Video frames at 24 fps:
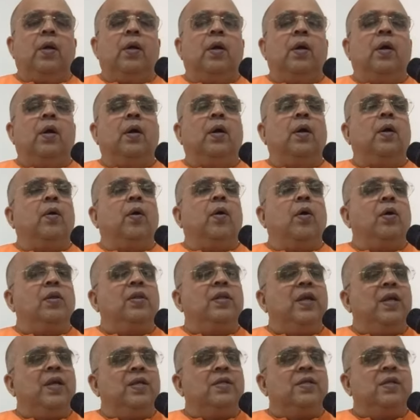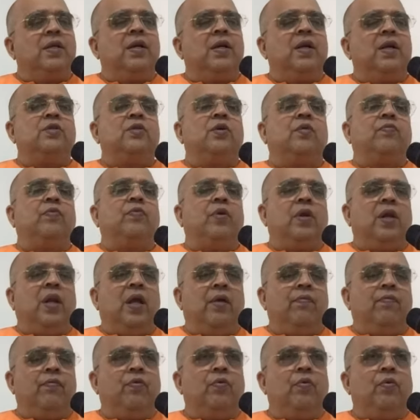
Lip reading: all the incidents of our life,